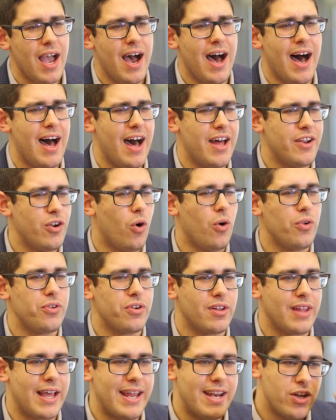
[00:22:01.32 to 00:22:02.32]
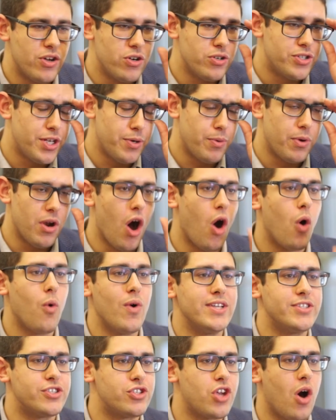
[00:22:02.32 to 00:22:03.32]
an older lady, who she would
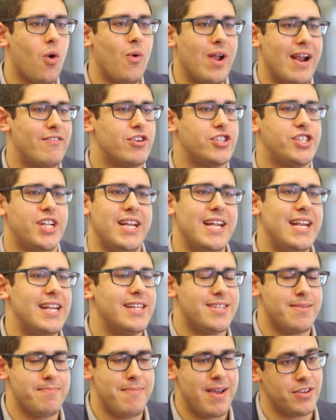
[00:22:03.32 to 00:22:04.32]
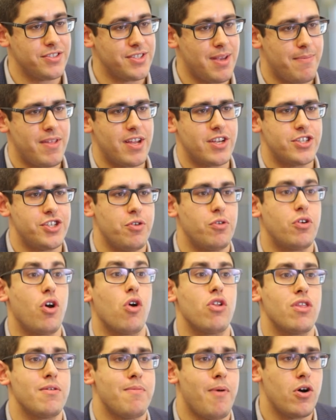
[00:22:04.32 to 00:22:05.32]
always go whenever she needed to mail something. She would
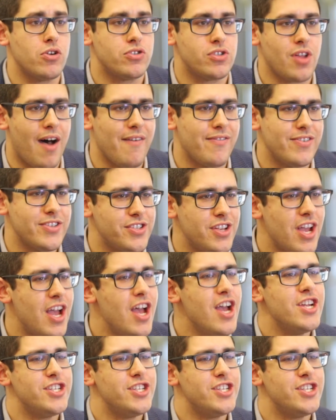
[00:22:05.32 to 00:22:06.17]
go to the post office.